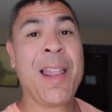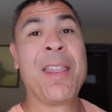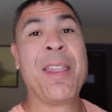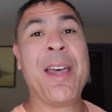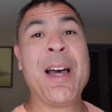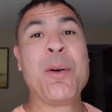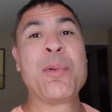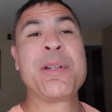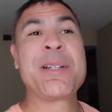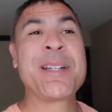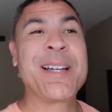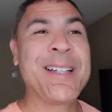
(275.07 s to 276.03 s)
That
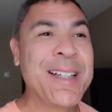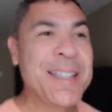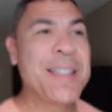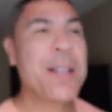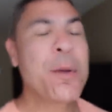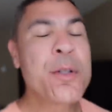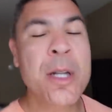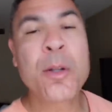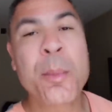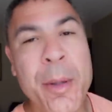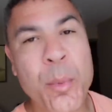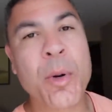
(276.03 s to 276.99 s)
was a
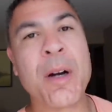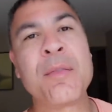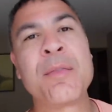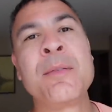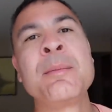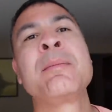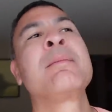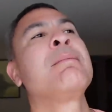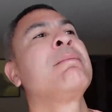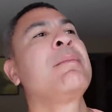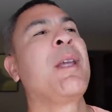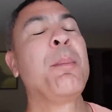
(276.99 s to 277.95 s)
little bit rough.
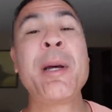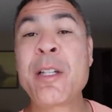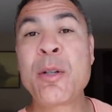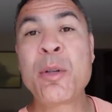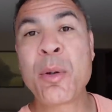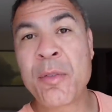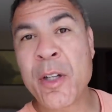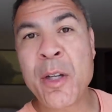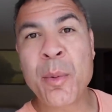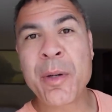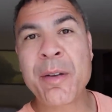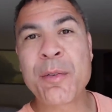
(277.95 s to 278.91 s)
I meant to do a
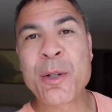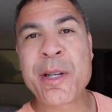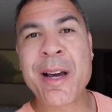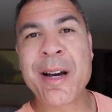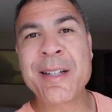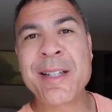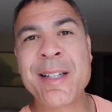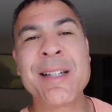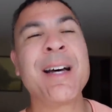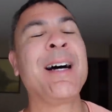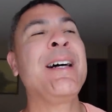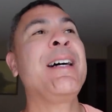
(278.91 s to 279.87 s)
video when I first got
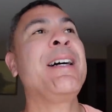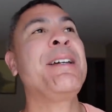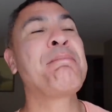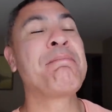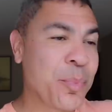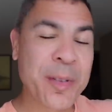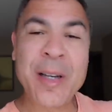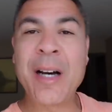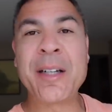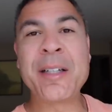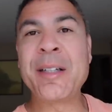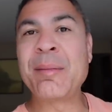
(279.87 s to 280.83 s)
in. I
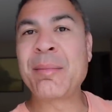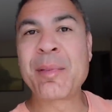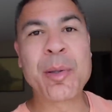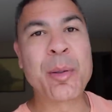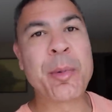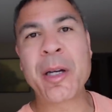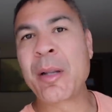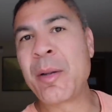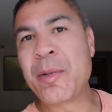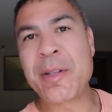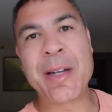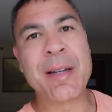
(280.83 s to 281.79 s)
got in, threw my
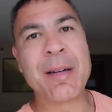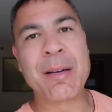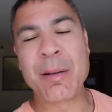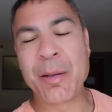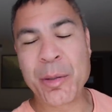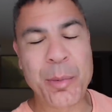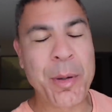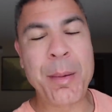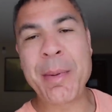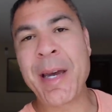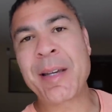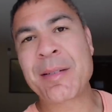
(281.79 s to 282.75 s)
clothes down, or threw my
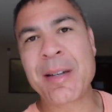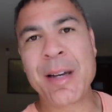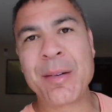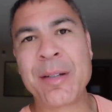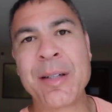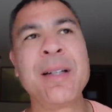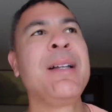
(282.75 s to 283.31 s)
bags down.